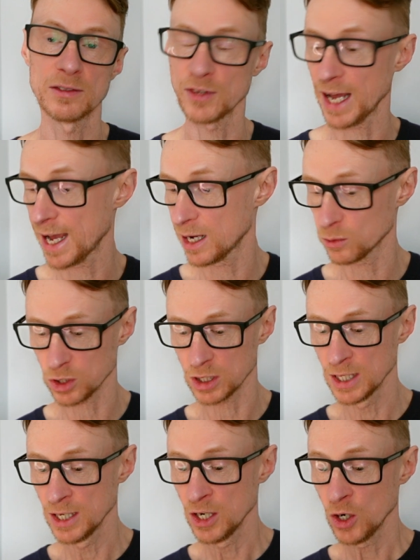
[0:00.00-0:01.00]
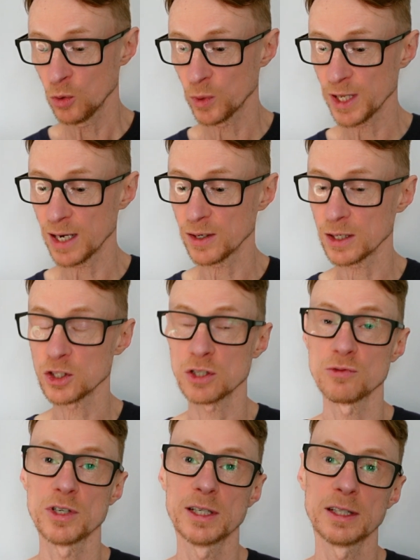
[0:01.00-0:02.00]
the house without actually
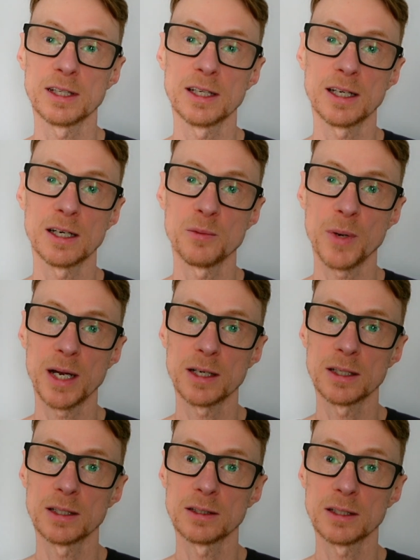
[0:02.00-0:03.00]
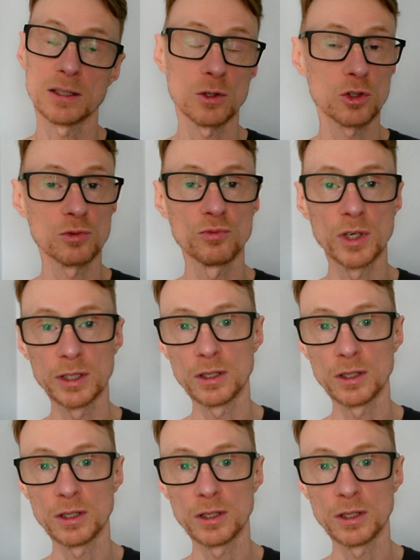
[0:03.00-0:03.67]
really thinking about it. They do some really